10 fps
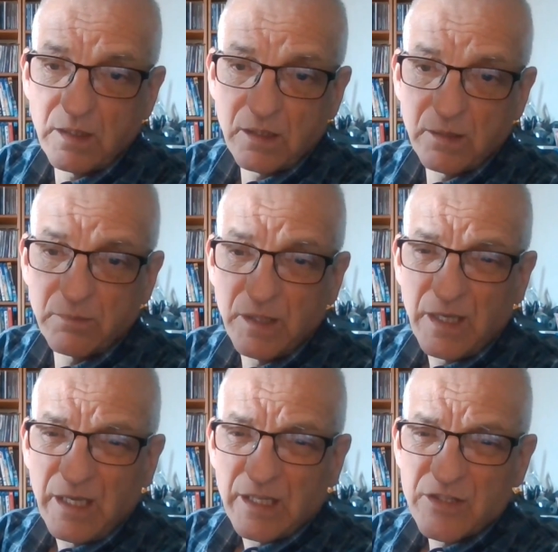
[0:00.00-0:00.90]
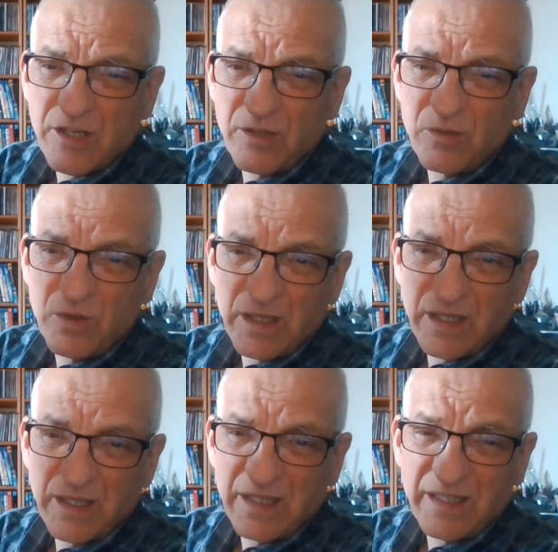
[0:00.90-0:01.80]
Um, so
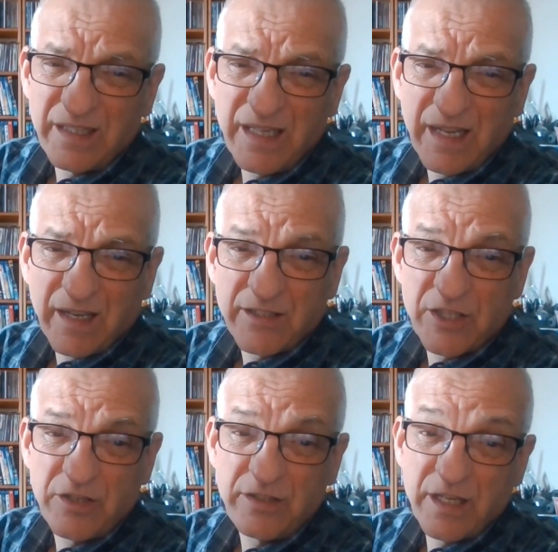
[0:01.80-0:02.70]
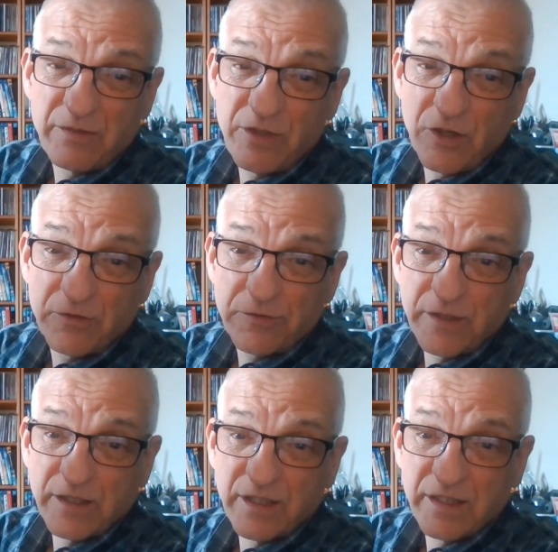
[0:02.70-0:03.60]
uh, yeah, I turned down the
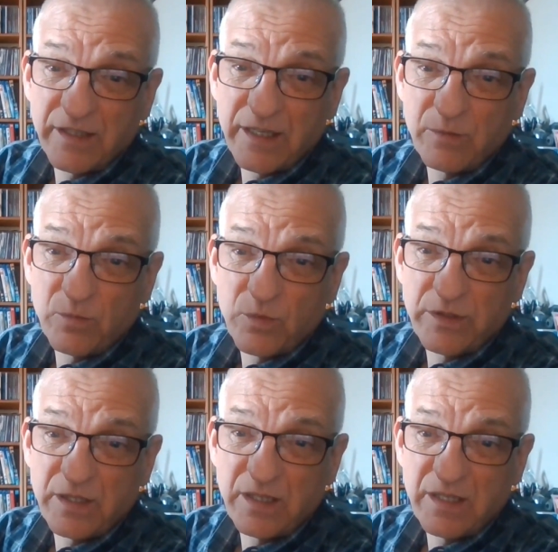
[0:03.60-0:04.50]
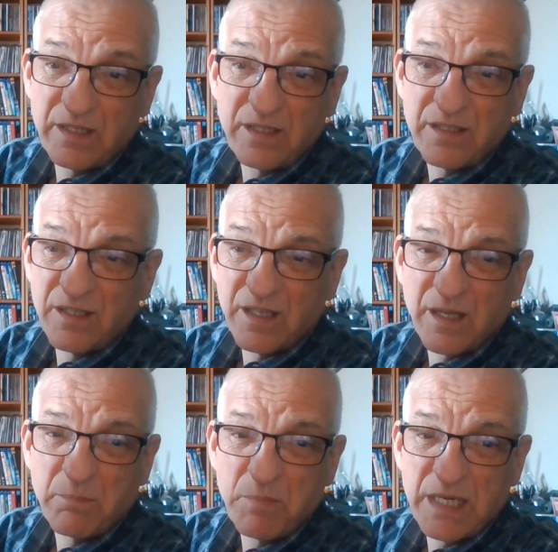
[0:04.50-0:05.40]
offer, and then within
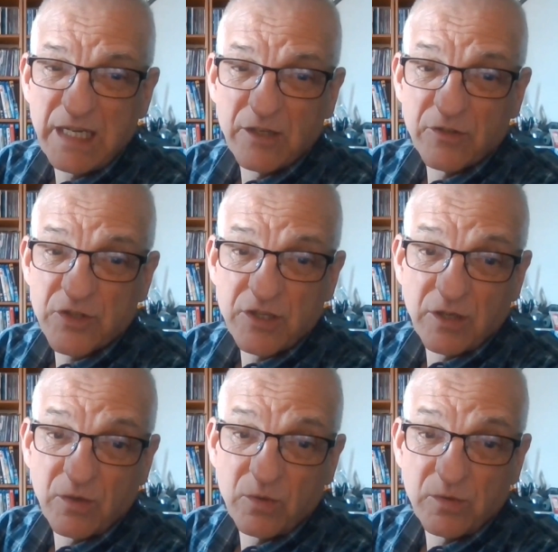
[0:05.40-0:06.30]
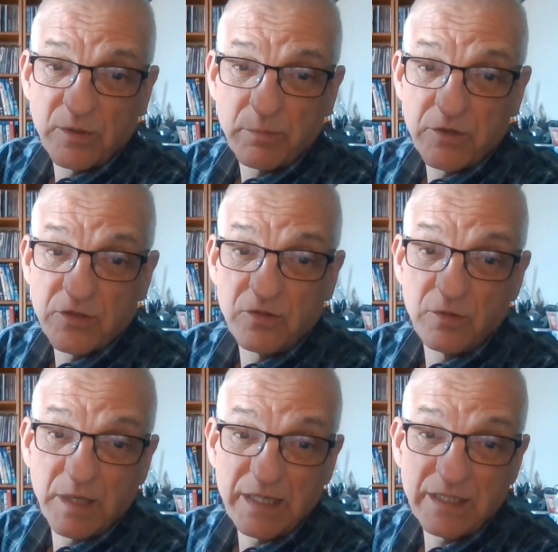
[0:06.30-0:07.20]
a minute or so, the person
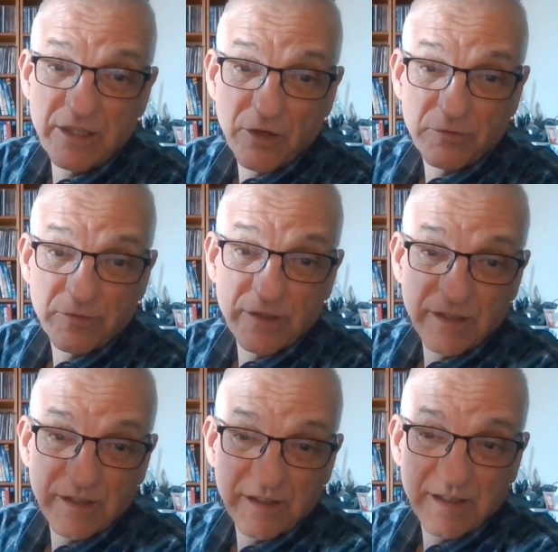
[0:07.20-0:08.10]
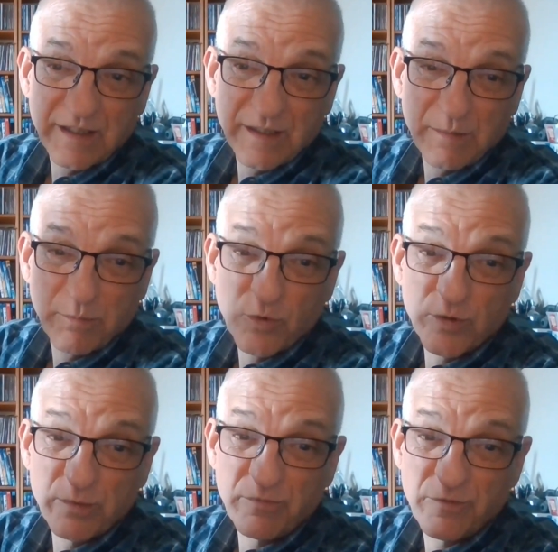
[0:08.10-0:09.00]
who made the offer uh,
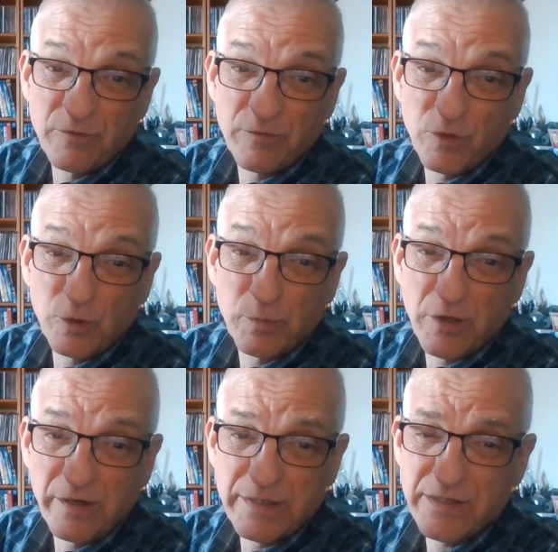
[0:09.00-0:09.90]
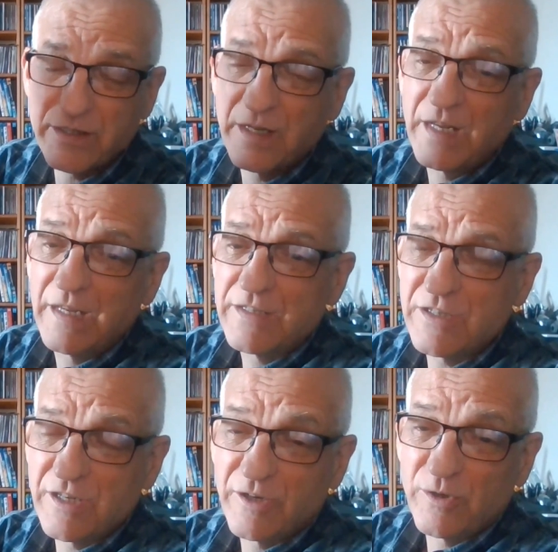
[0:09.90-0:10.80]
bought them for full price.
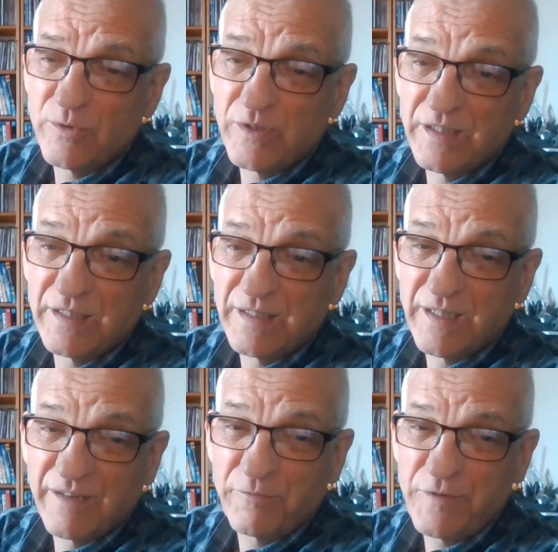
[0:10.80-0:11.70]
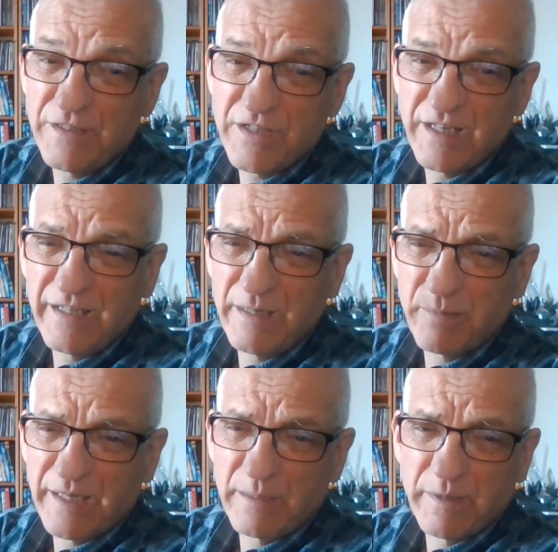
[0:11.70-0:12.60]
So uh, I feel slightly
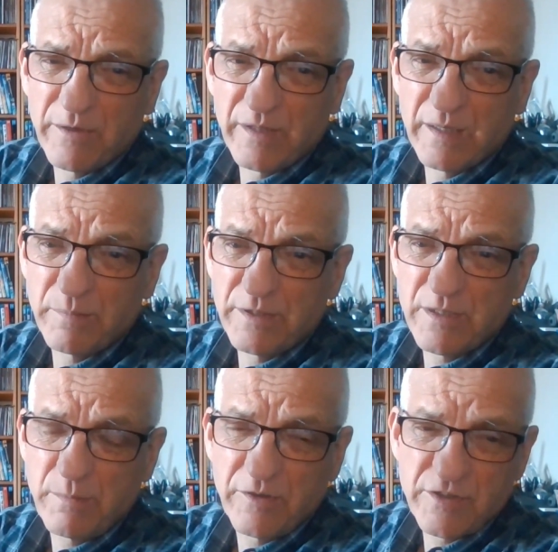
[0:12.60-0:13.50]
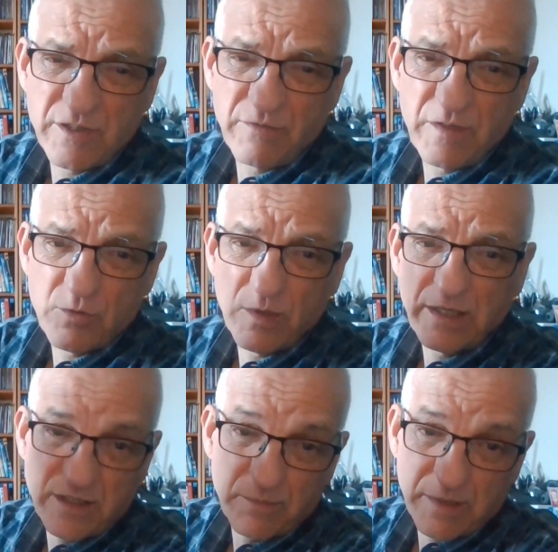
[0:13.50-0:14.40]
bad about that, but to be honest, if he's
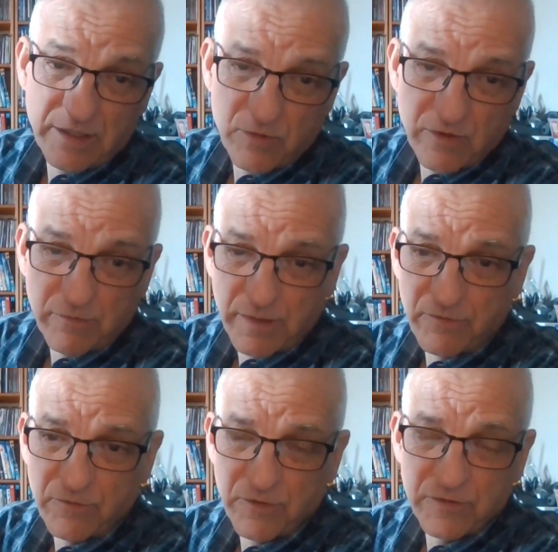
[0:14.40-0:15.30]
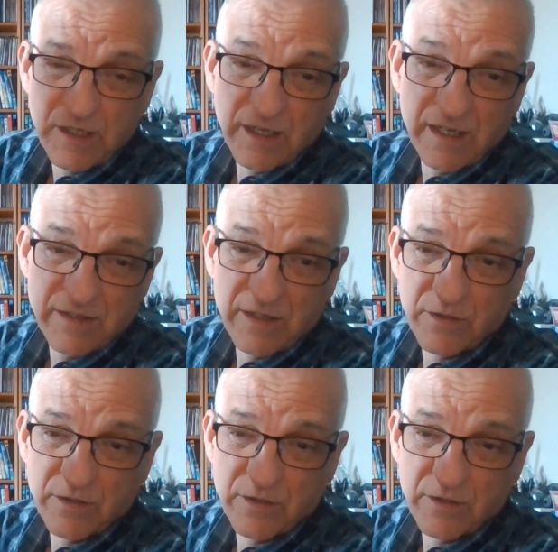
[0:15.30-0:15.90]
willing to pay twelve pound fifty, I guess